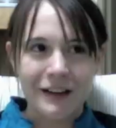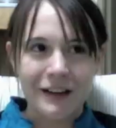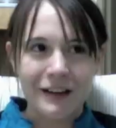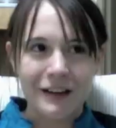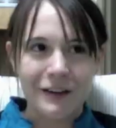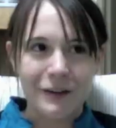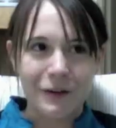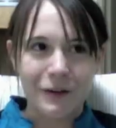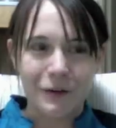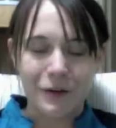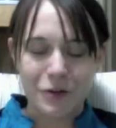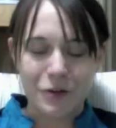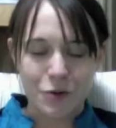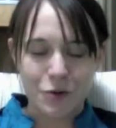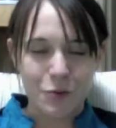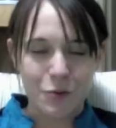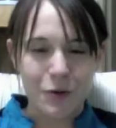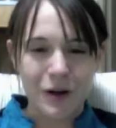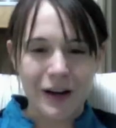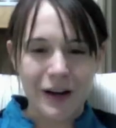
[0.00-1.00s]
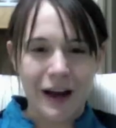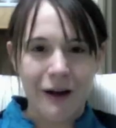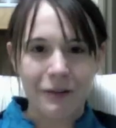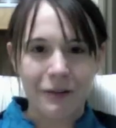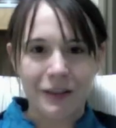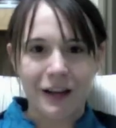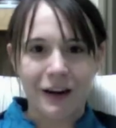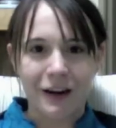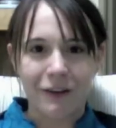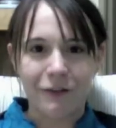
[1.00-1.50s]
you know, there's one out
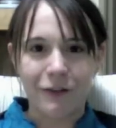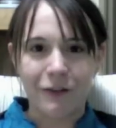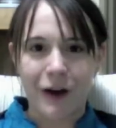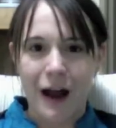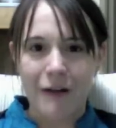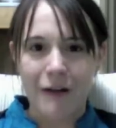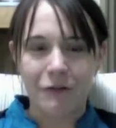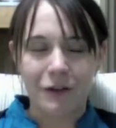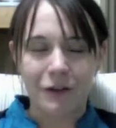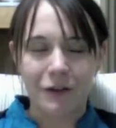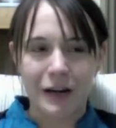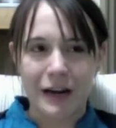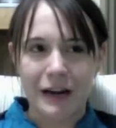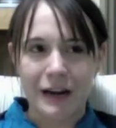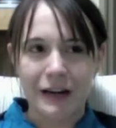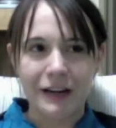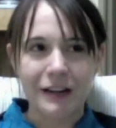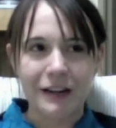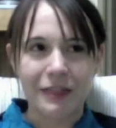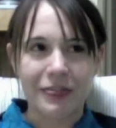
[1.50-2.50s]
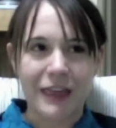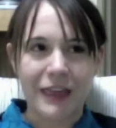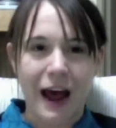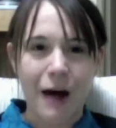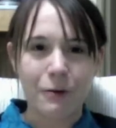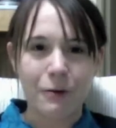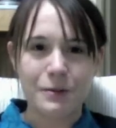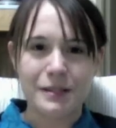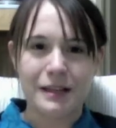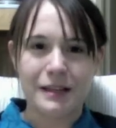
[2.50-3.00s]
there for every
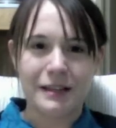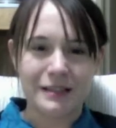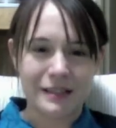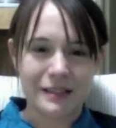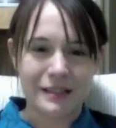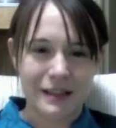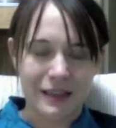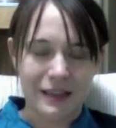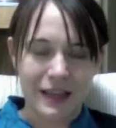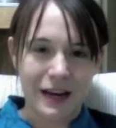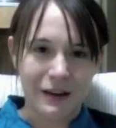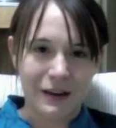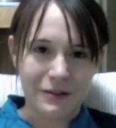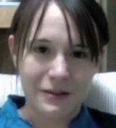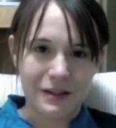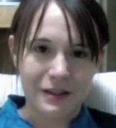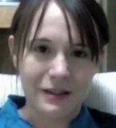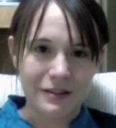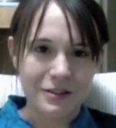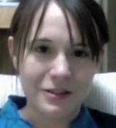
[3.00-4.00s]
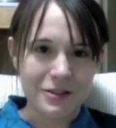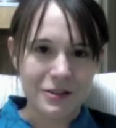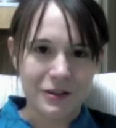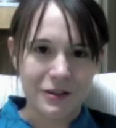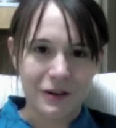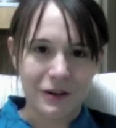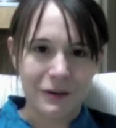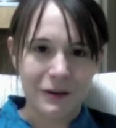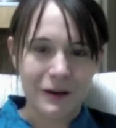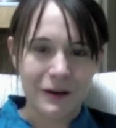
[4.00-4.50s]
thousands and thousands. You
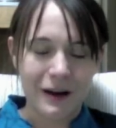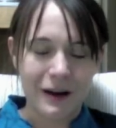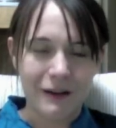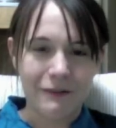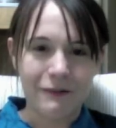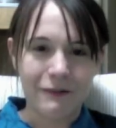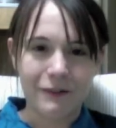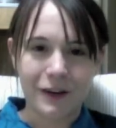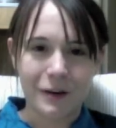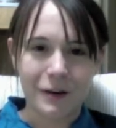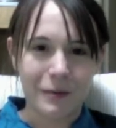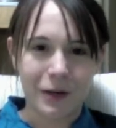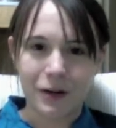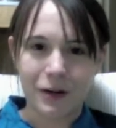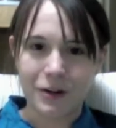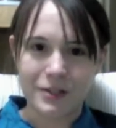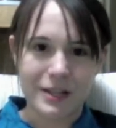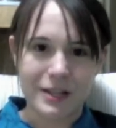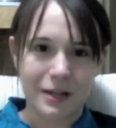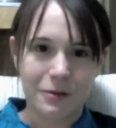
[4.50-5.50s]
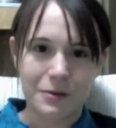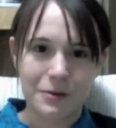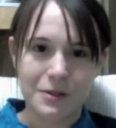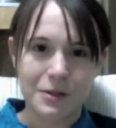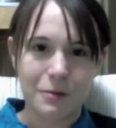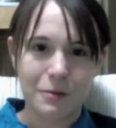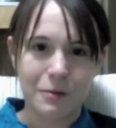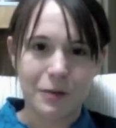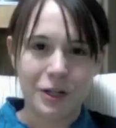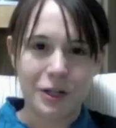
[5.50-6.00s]
know, I've come in contact with
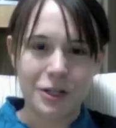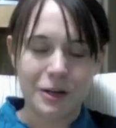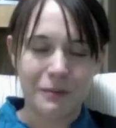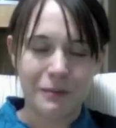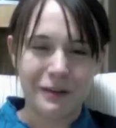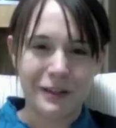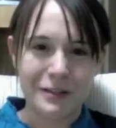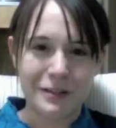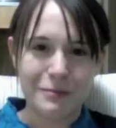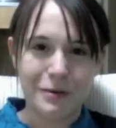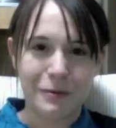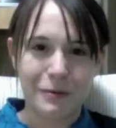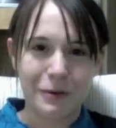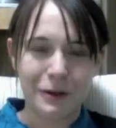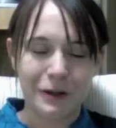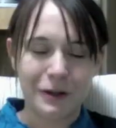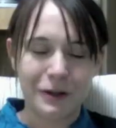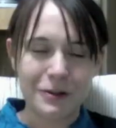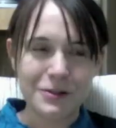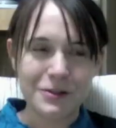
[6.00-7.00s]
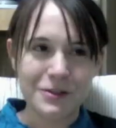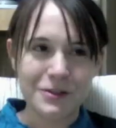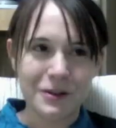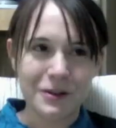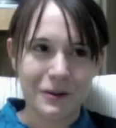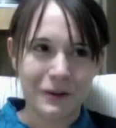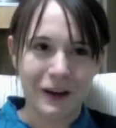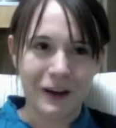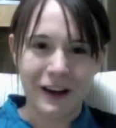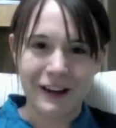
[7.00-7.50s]
so many Japanese people that are so
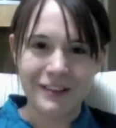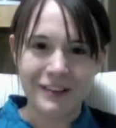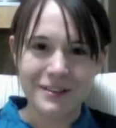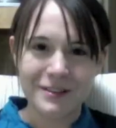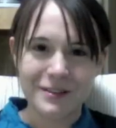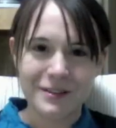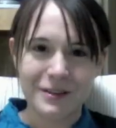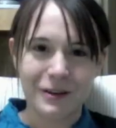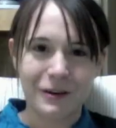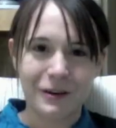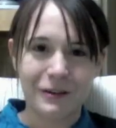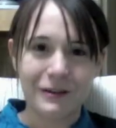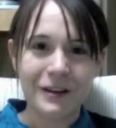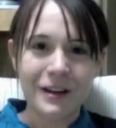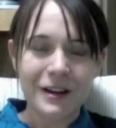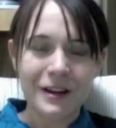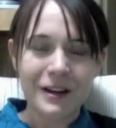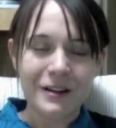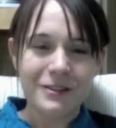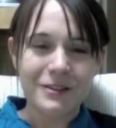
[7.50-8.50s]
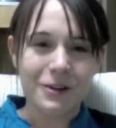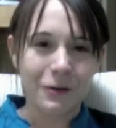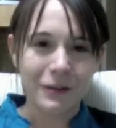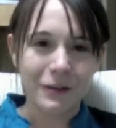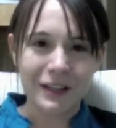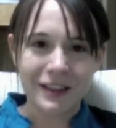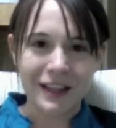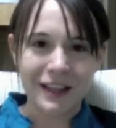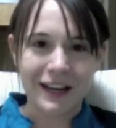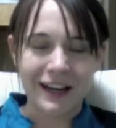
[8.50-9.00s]
nice. So don't
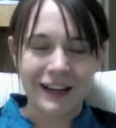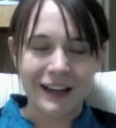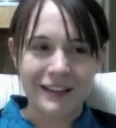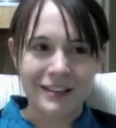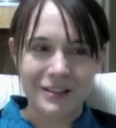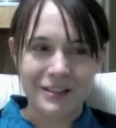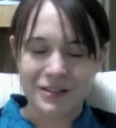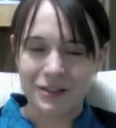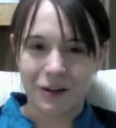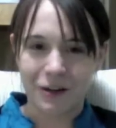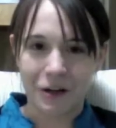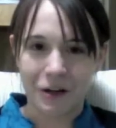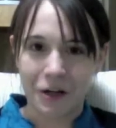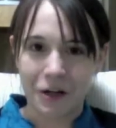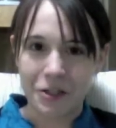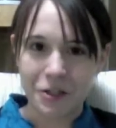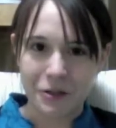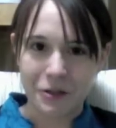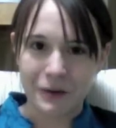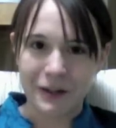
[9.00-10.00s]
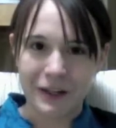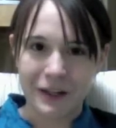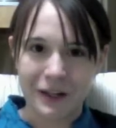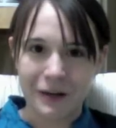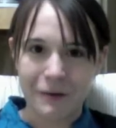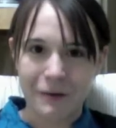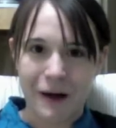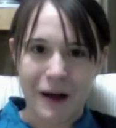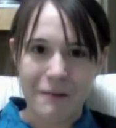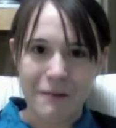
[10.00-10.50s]
let that discourage you in
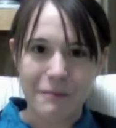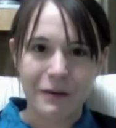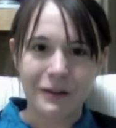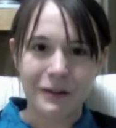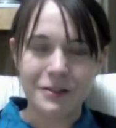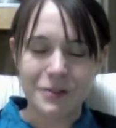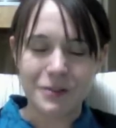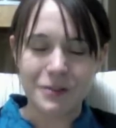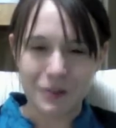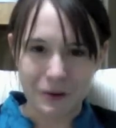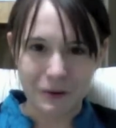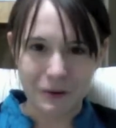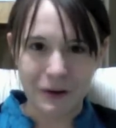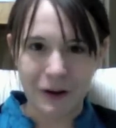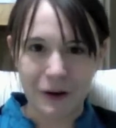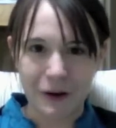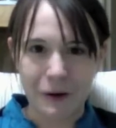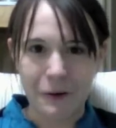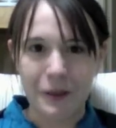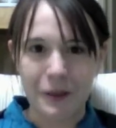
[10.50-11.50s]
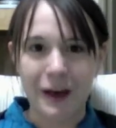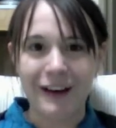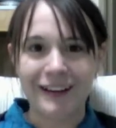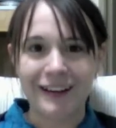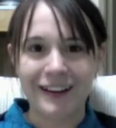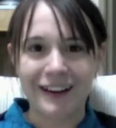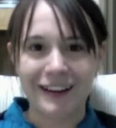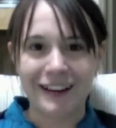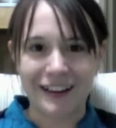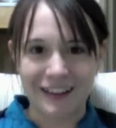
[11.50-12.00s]
any way, but do know
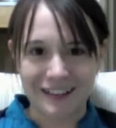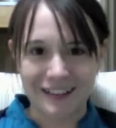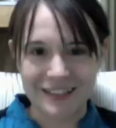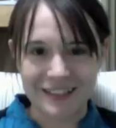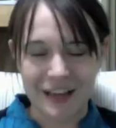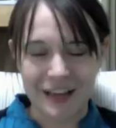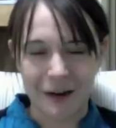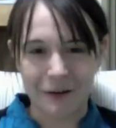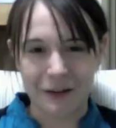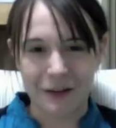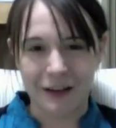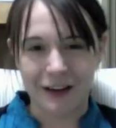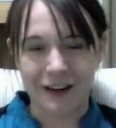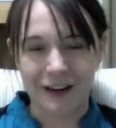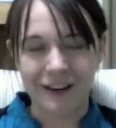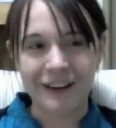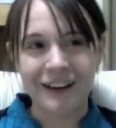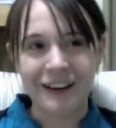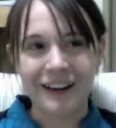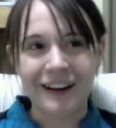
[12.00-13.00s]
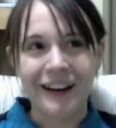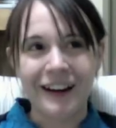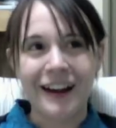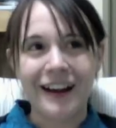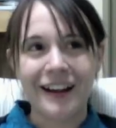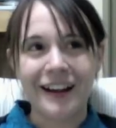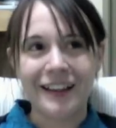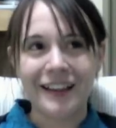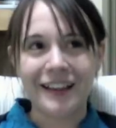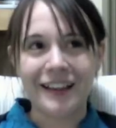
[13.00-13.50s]
that it is out there,
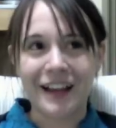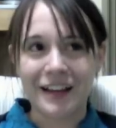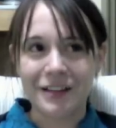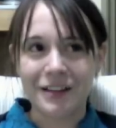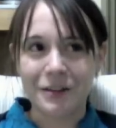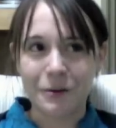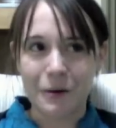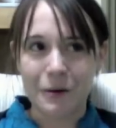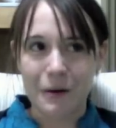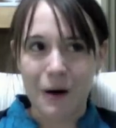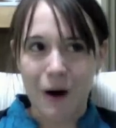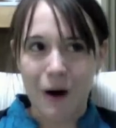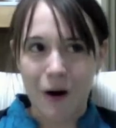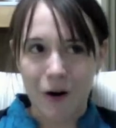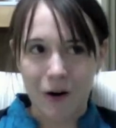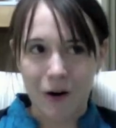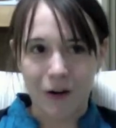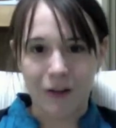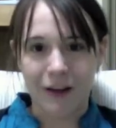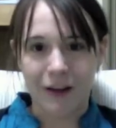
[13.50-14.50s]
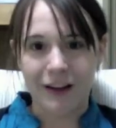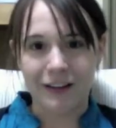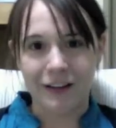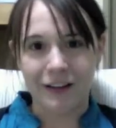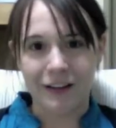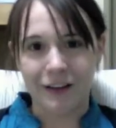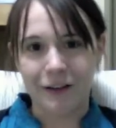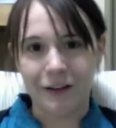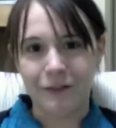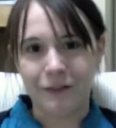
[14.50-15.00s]
and that you are
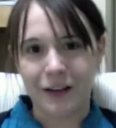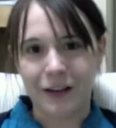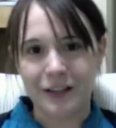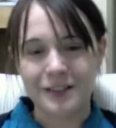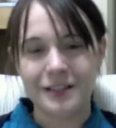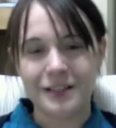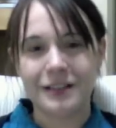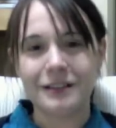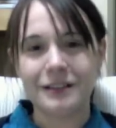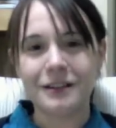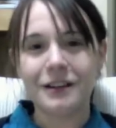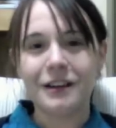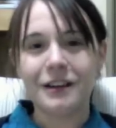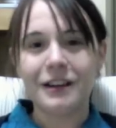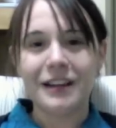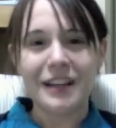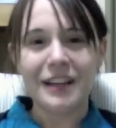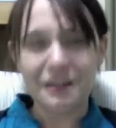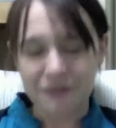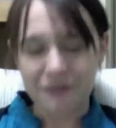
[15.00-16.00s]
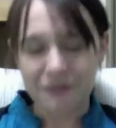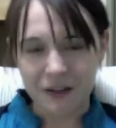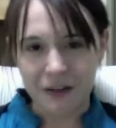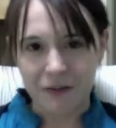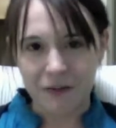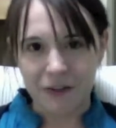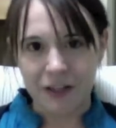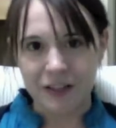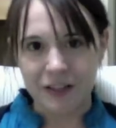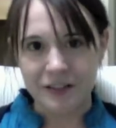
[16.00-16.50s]
likely to face it, even
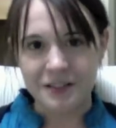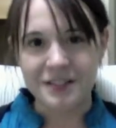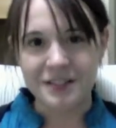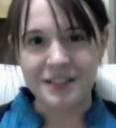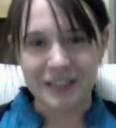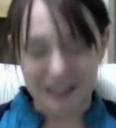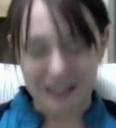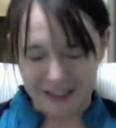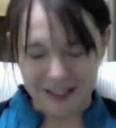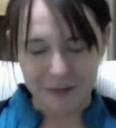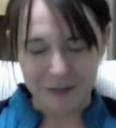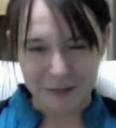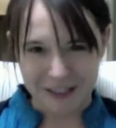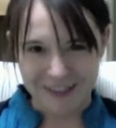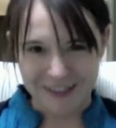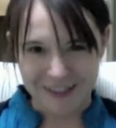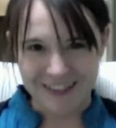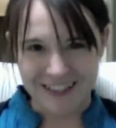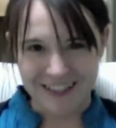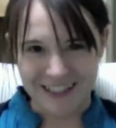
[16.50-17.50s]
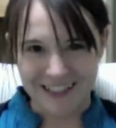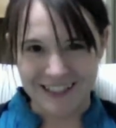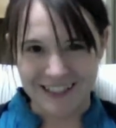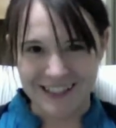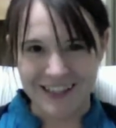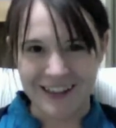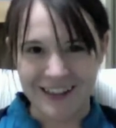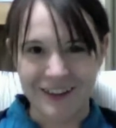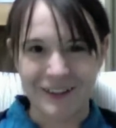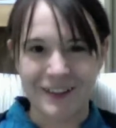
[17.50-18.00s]
if it is 6 months
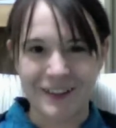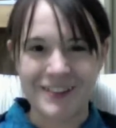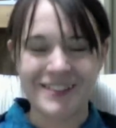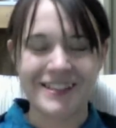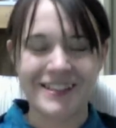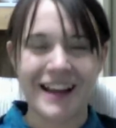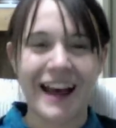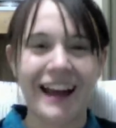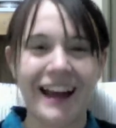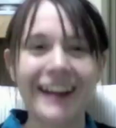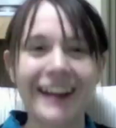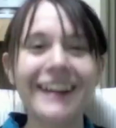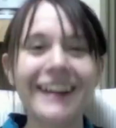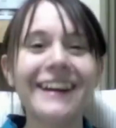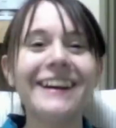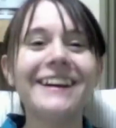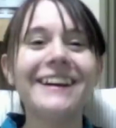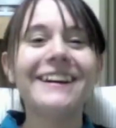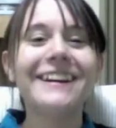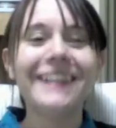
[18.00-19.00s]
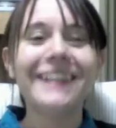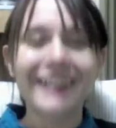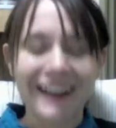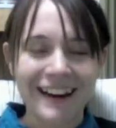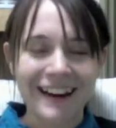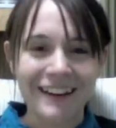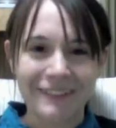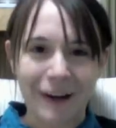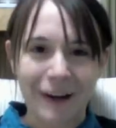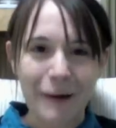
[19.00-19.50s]
into your stay.
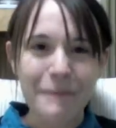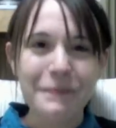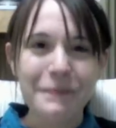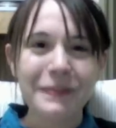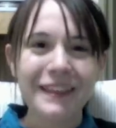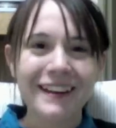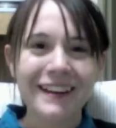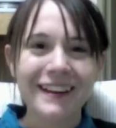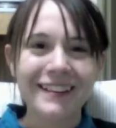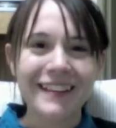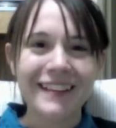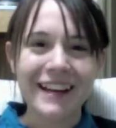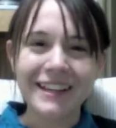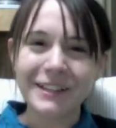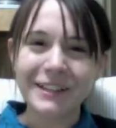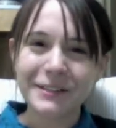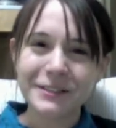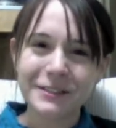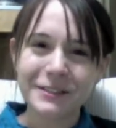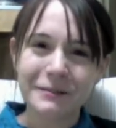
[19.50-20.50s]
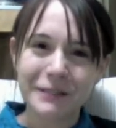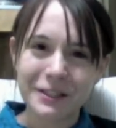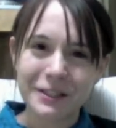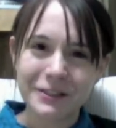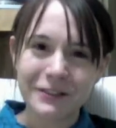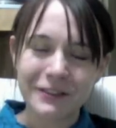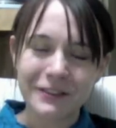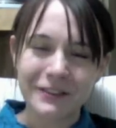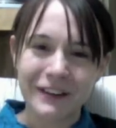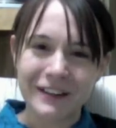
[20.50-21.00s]
Anyway, thank you so
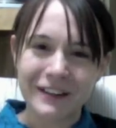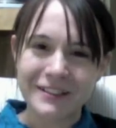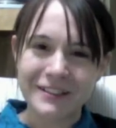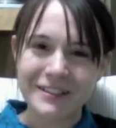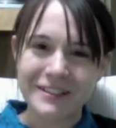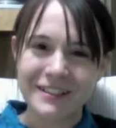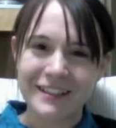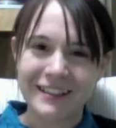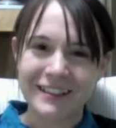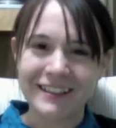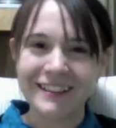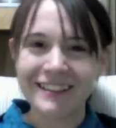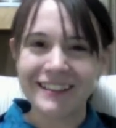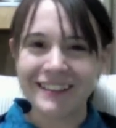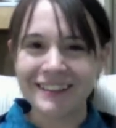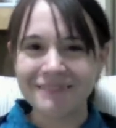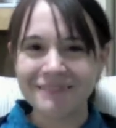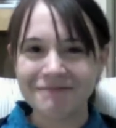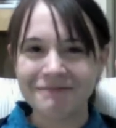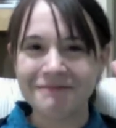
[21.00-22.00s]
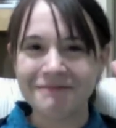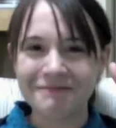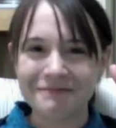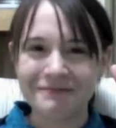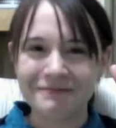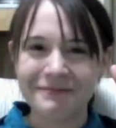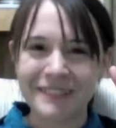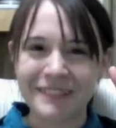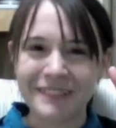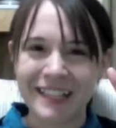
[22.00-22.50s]
much for watching.
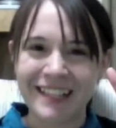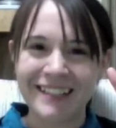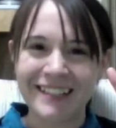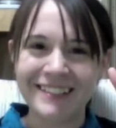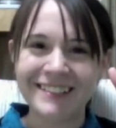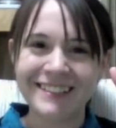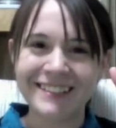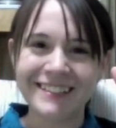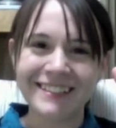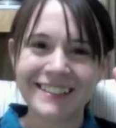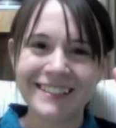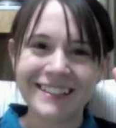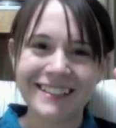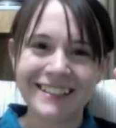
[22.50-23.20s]
Peace.